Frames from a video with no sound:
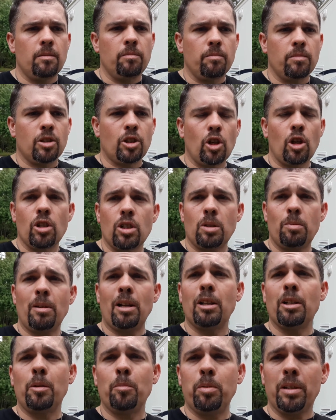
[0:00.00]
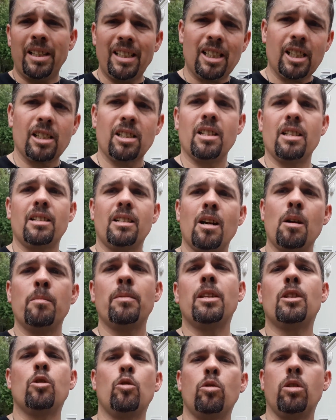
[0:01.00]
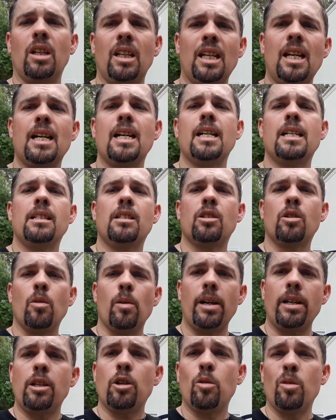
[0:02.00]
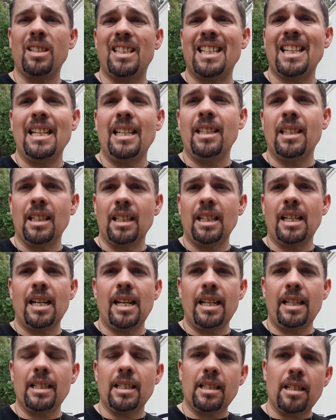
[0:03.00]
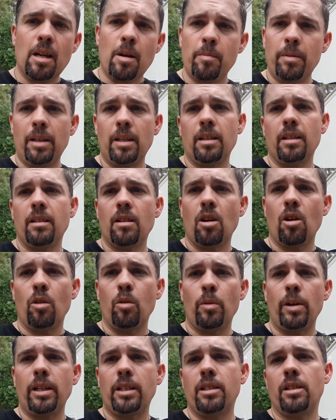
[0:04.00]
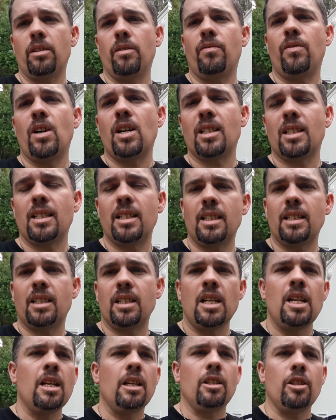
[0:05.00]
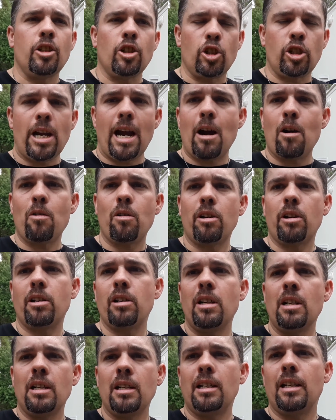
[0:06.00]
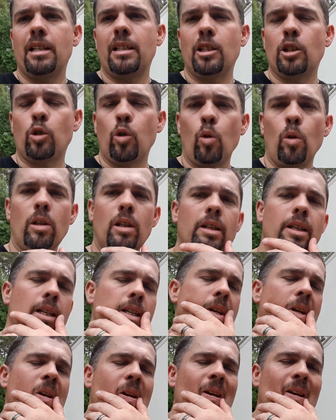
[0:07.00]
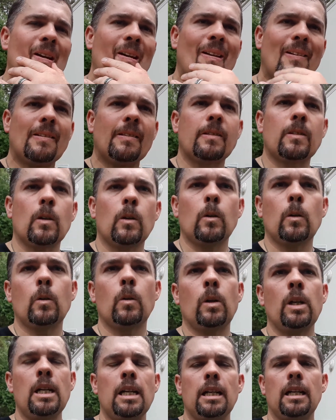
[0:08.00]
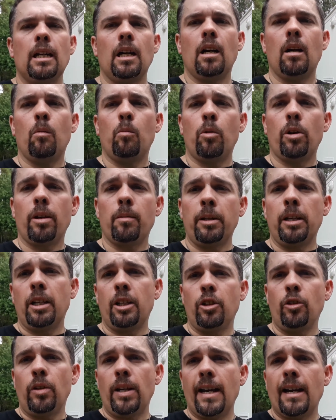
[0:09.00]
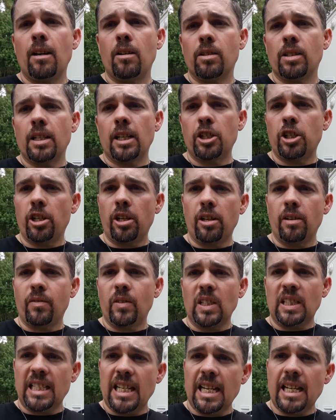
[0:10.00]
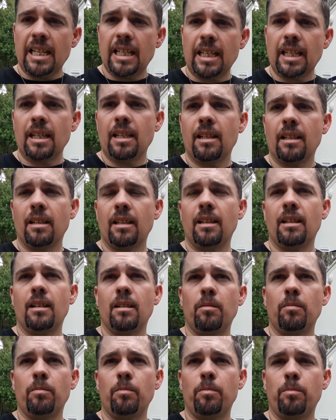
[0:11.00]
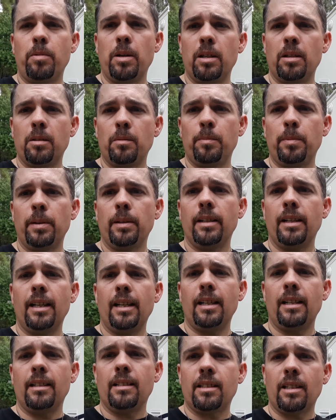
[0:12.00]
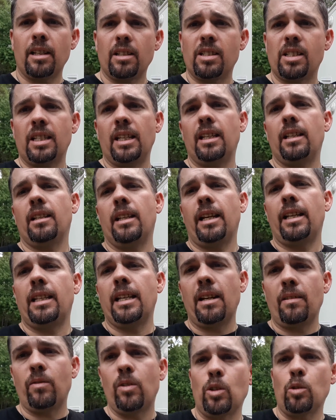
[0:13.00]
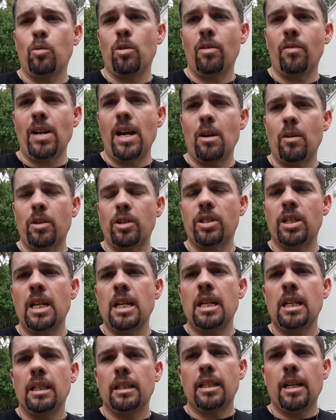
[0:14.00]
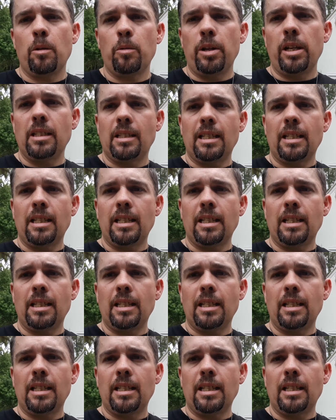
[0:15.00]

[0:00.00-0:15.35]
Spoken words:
start smelling bleach as it's coming through the line, so I know it's in the line. It's coming all the way to the faucets, the shower, and the toilet. And so what I'm going to do now is I shut off the tank, pump, and it's going to sit like that for 12 hours. That way it